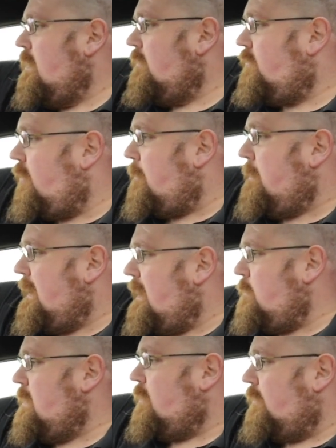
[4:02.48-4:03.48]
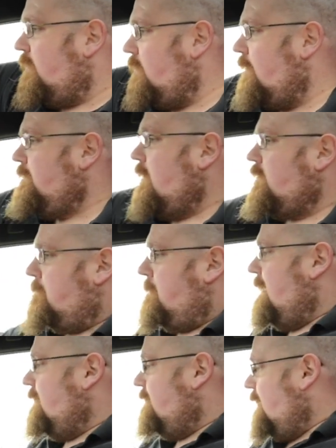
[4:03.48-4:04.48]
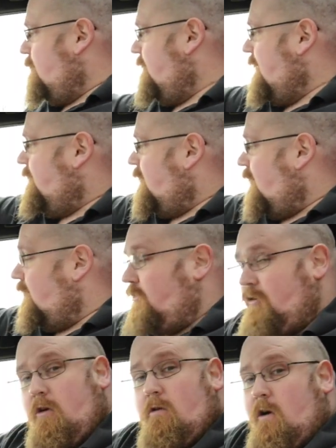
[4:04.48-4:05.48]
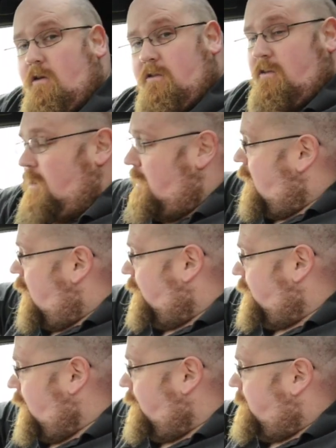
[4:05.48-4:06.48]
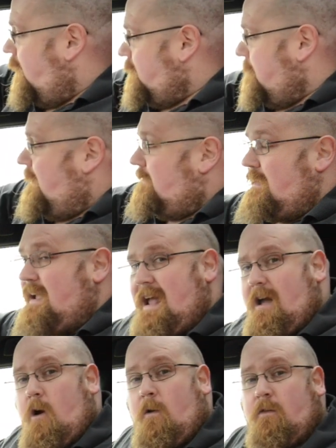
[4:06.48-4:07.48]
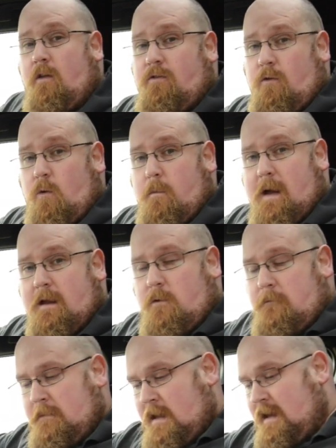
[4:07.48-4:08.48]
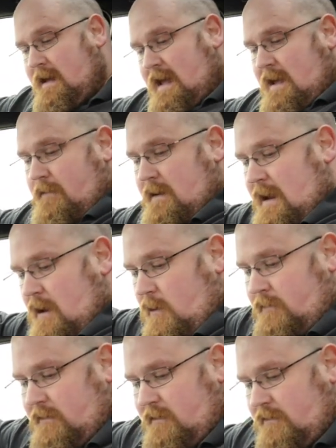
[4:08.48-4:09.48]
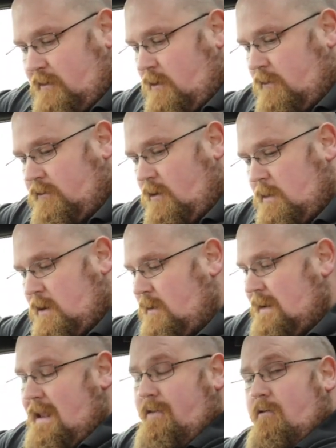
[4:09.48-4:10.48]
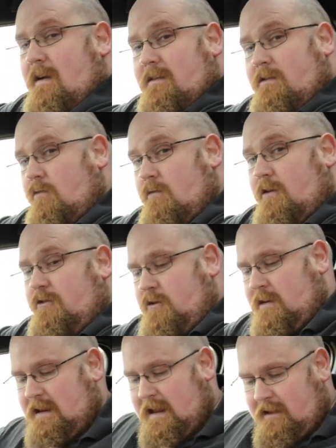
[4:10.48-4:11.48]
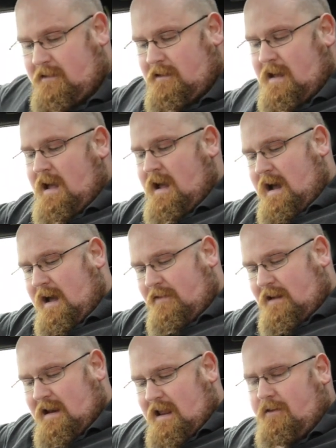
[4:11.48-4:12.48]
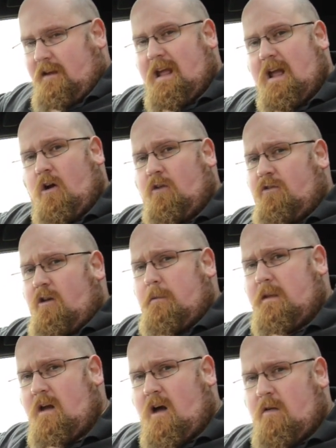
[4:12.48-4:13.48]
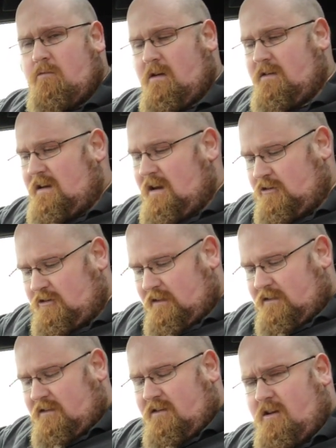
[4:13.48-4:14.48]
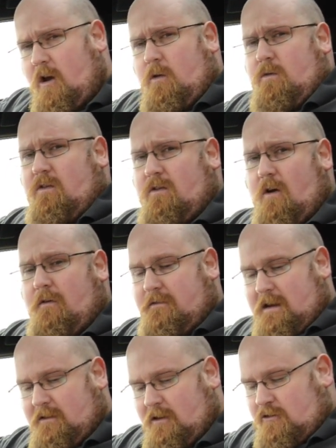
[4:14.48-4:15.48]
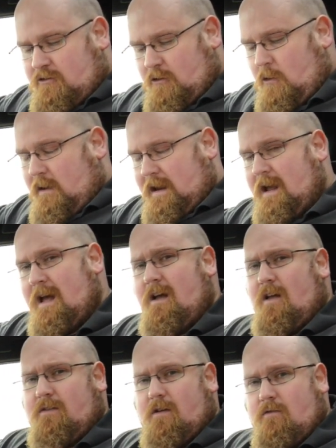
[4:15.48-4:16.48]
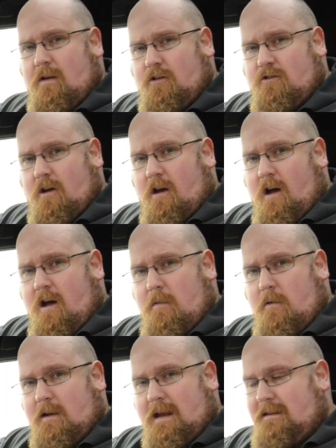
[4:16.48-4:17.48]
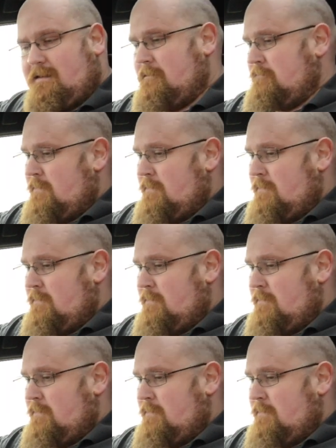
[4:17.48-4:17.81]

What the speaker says: Top here we've got soft touch plastic. We've even got two lots of soft touch plastic here on the door panel. Even here on the center console we've got leatherette to rest your knees, and the leather here on top of the armrest is just so soft, it's a joy to rest your arm on it.